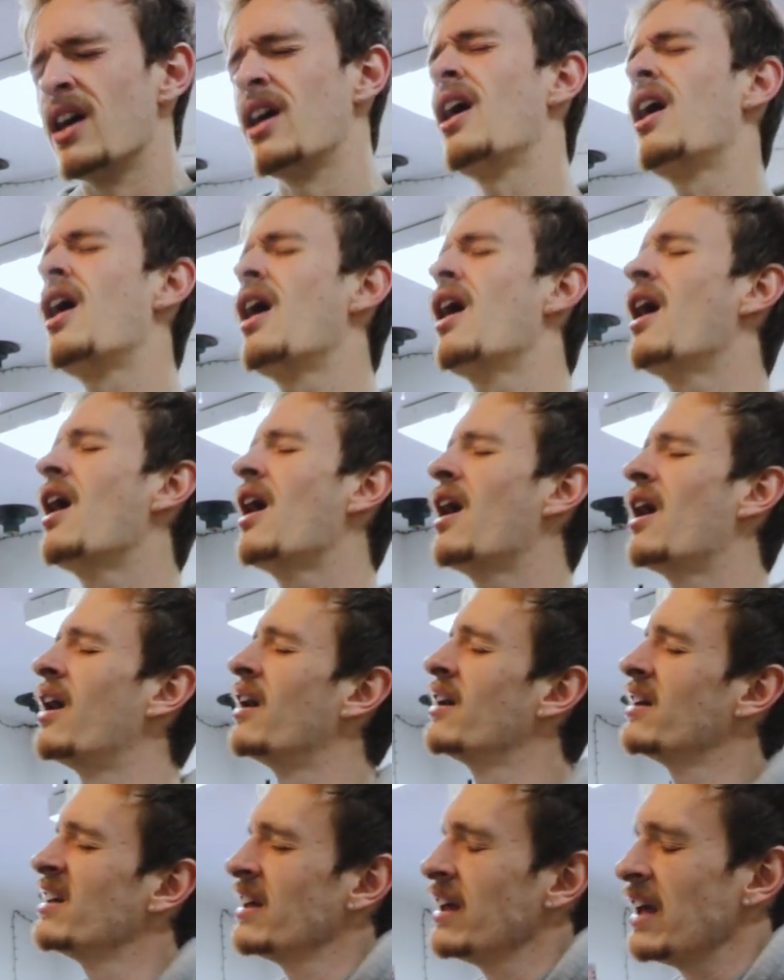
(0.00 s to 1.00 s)

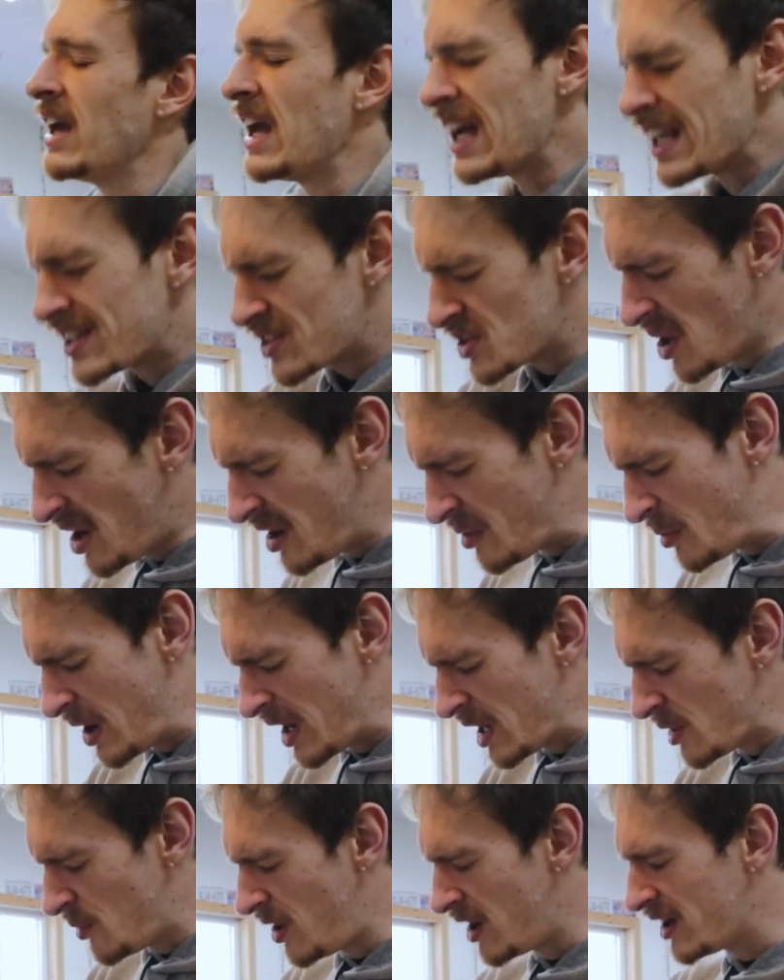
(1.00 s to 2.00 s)
Oh, it's not what
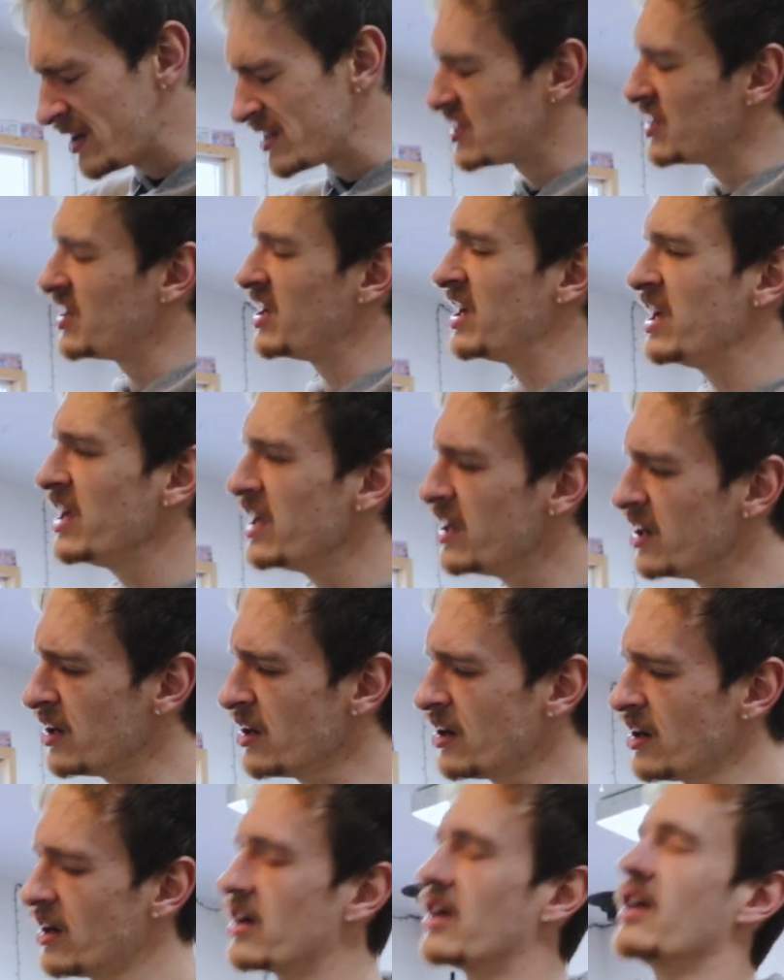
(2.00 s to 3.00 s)
I wanted to
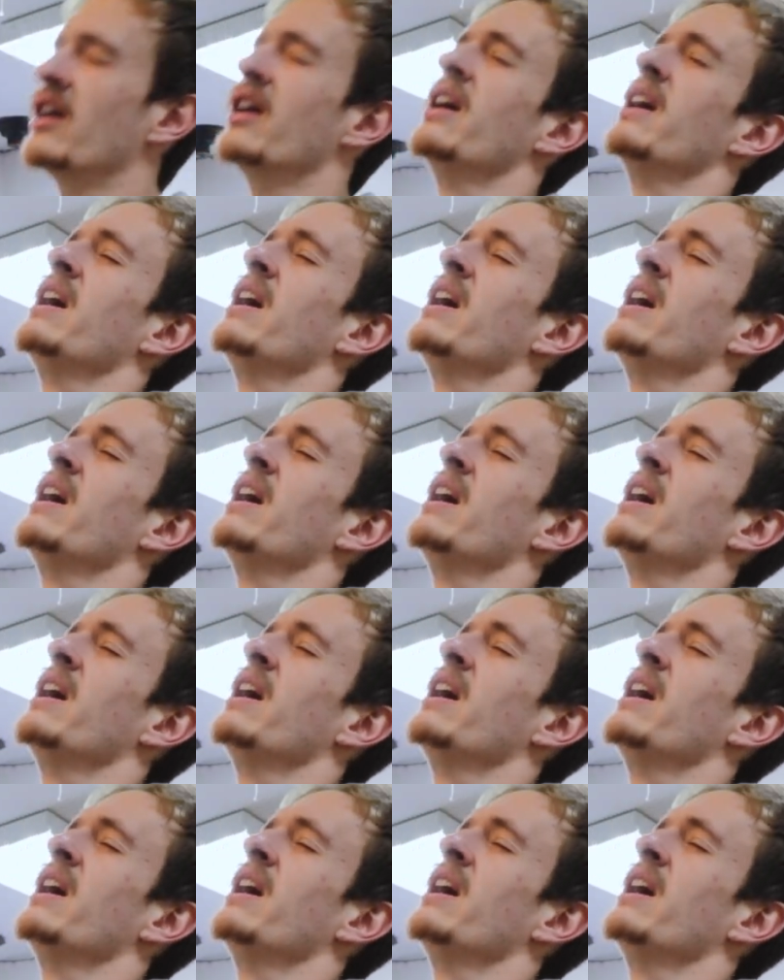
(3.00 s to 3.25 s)
hear.